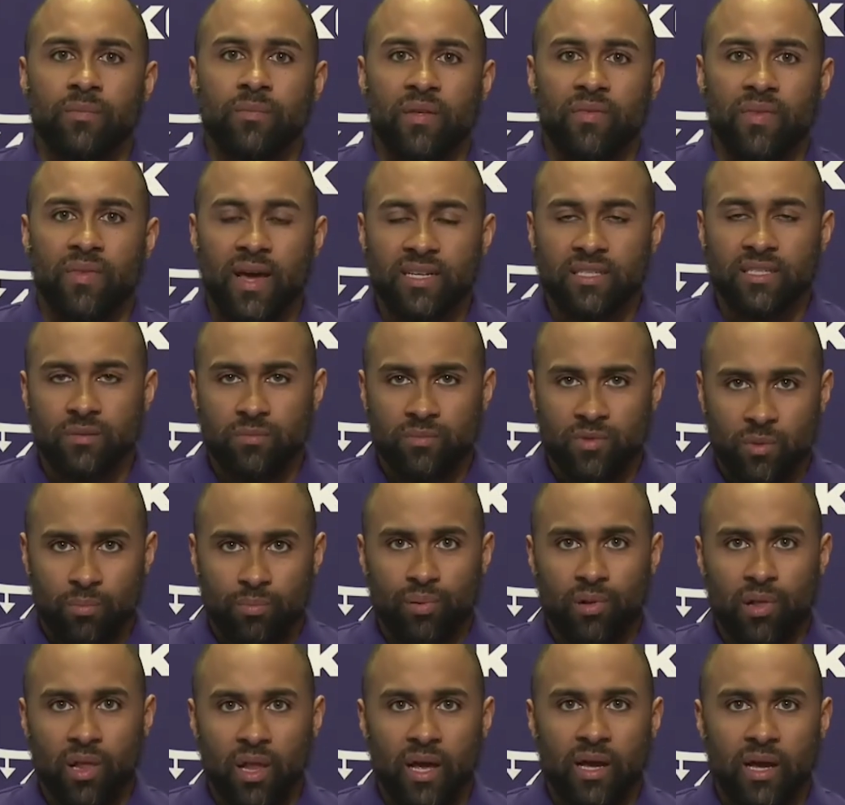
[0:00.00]
and that's the
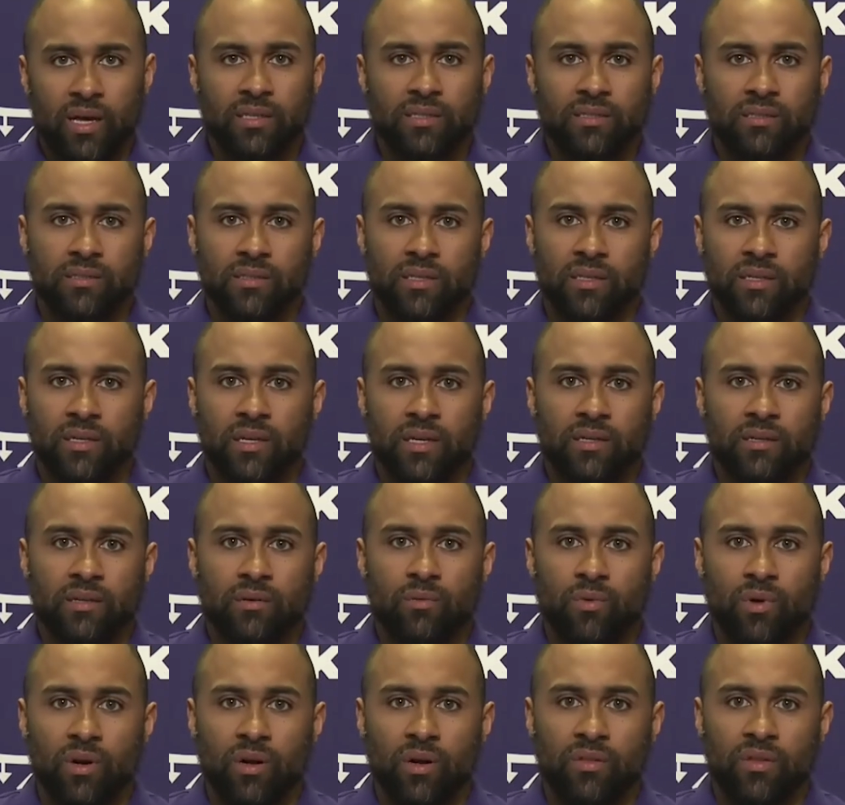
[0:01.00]
plus and, and
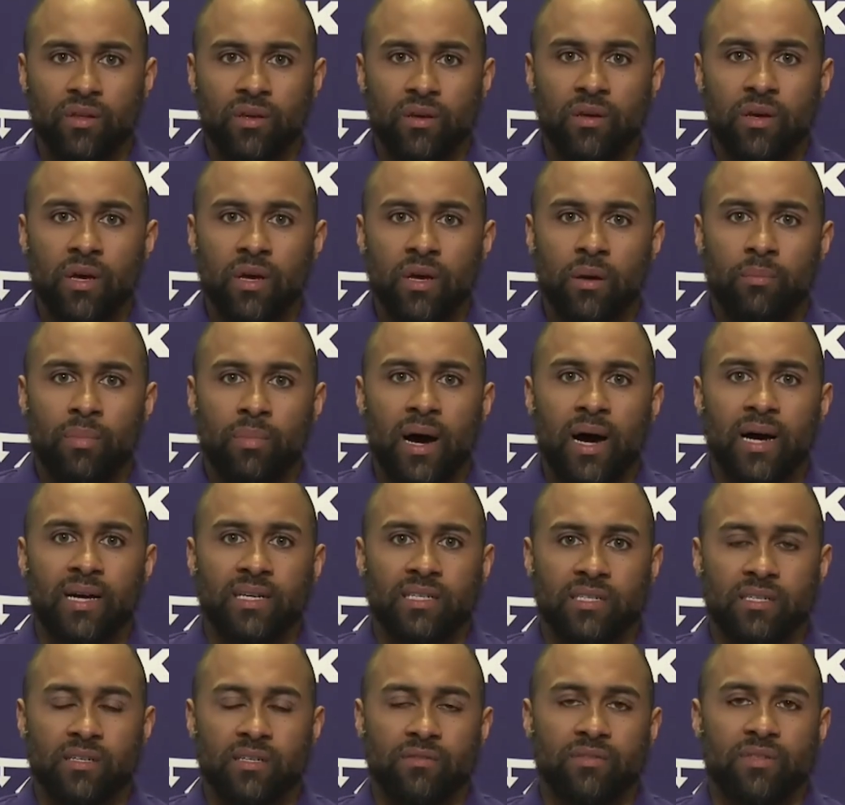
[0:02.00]
one of the
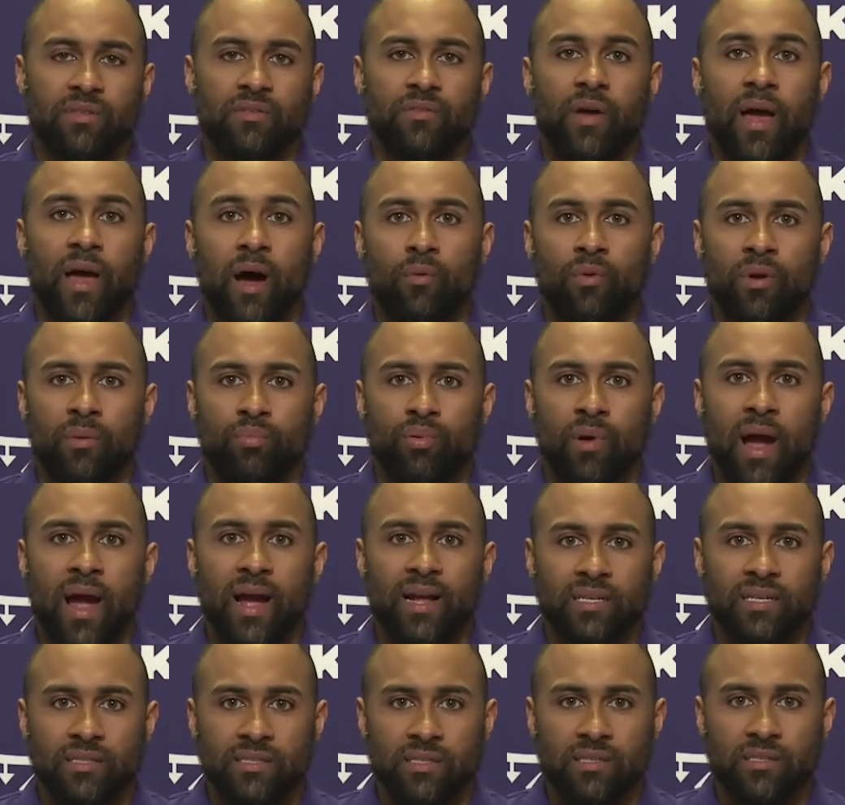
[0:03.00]
positives of how we
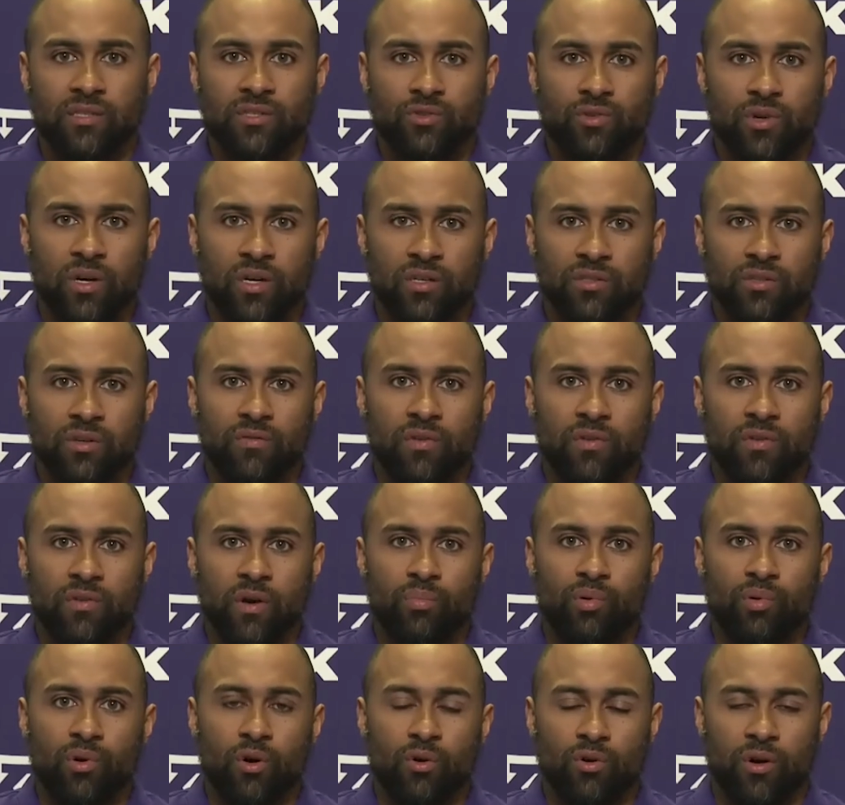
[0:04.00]
practice and the structure of our
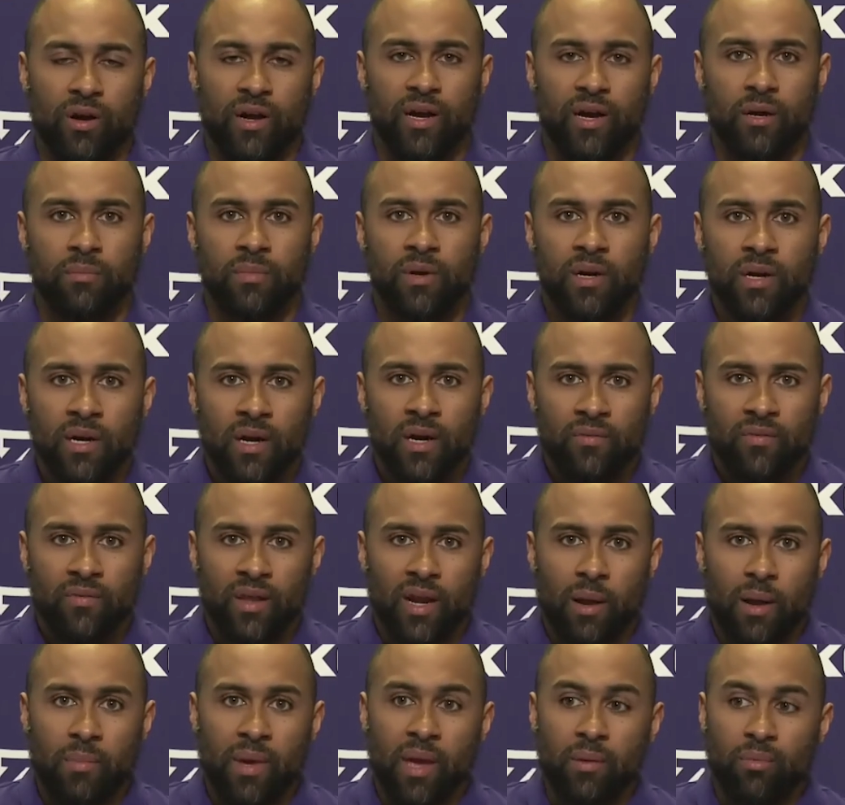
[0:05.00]
program that
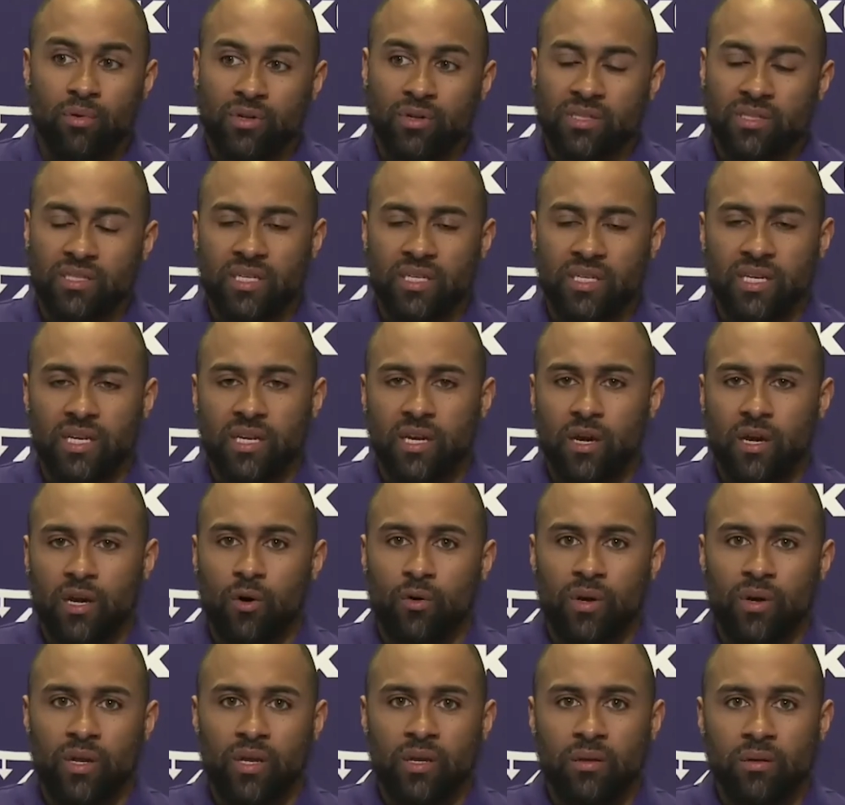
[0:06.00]
I'm able to see
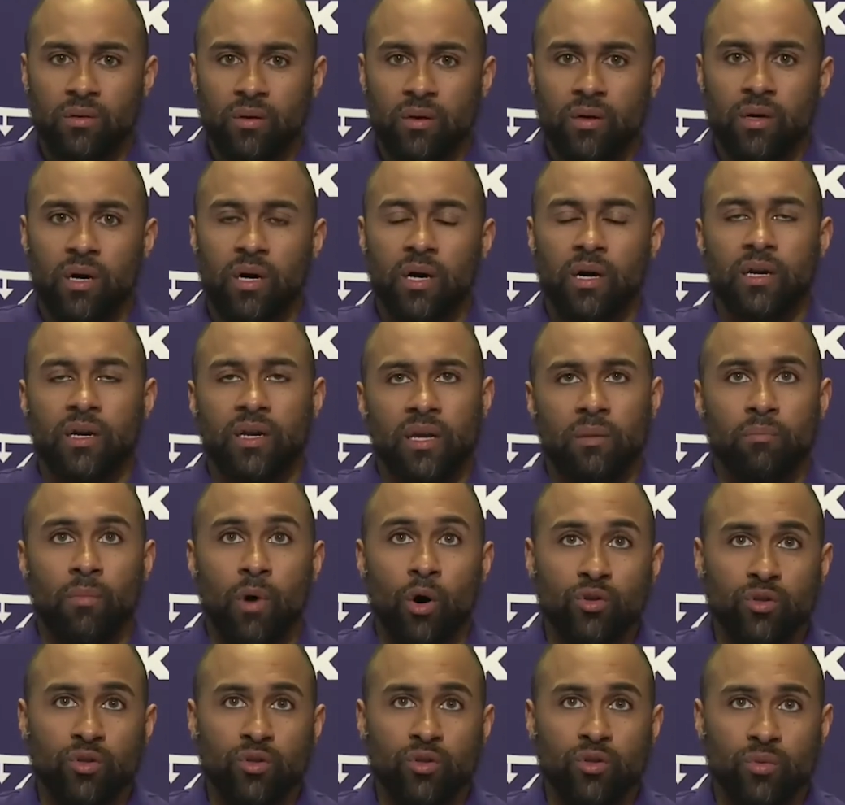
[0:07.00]
Cody uh, get
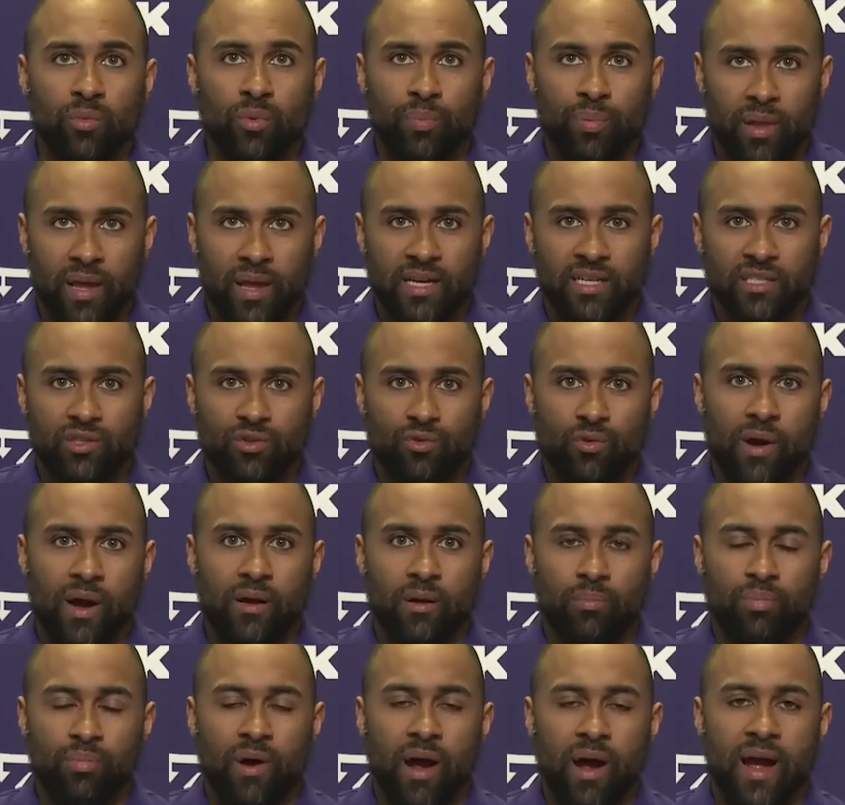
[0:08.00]
multiple plays throughout a
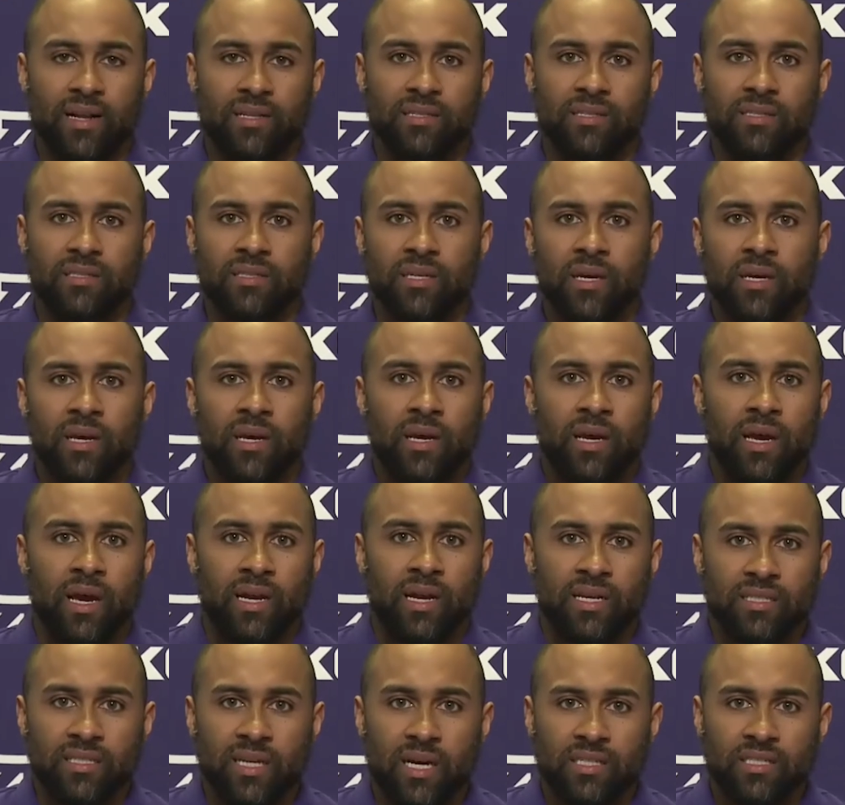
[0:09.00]
practice, and
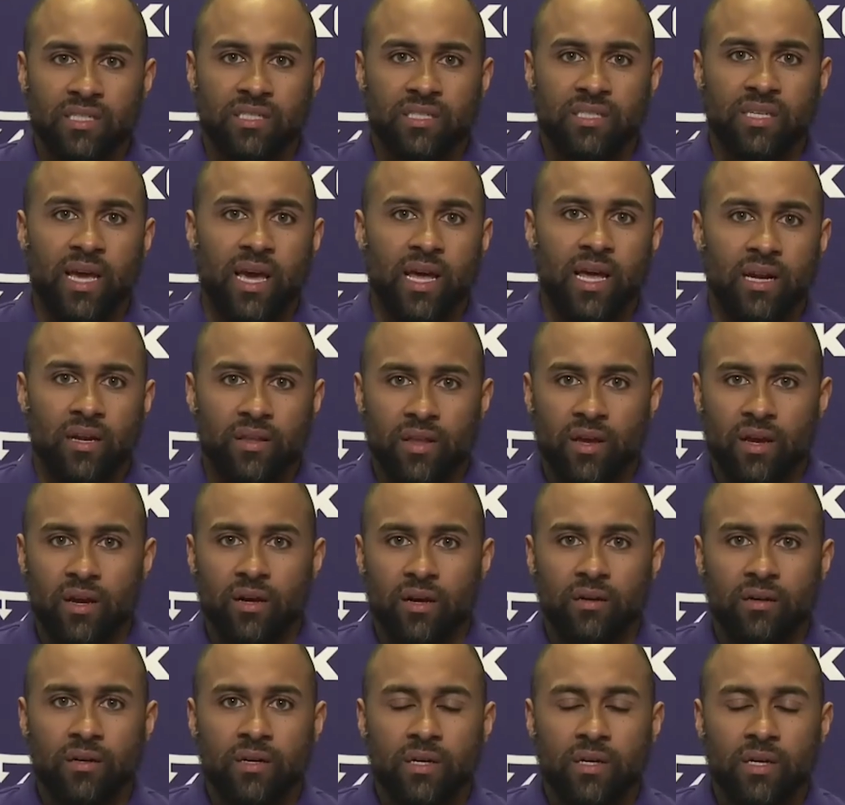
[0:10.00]
he's not just standing there.